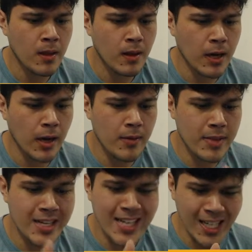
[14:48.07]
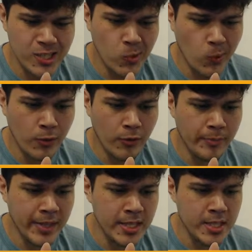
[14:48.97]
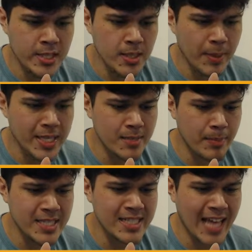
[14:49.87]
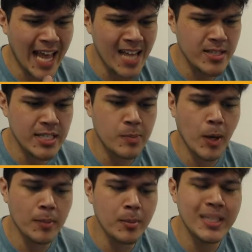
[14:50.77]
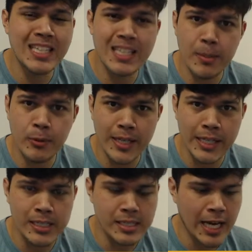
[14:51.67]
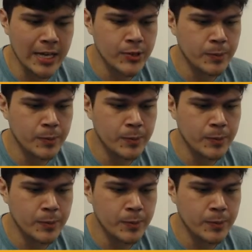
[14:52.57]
The next order of business is probably Liberating Slash